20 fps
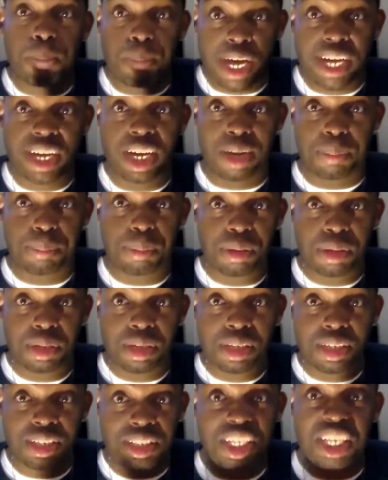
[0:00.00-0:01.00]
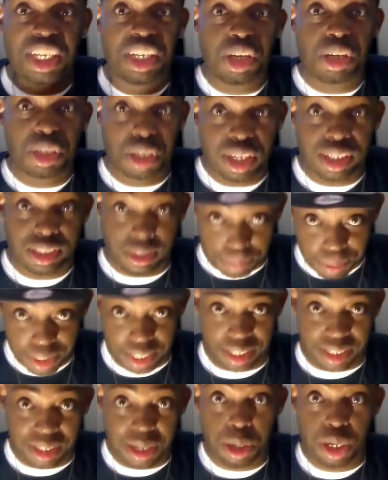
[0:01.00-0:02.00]
makeup didn't look good to
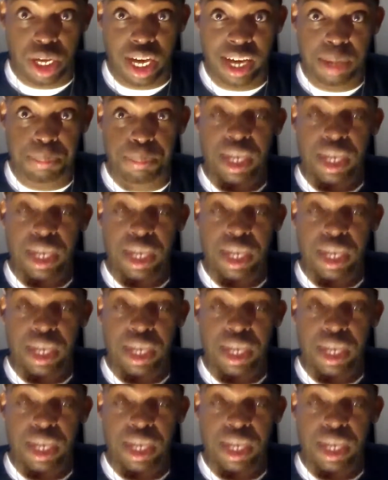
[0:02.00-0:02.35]
me, okay?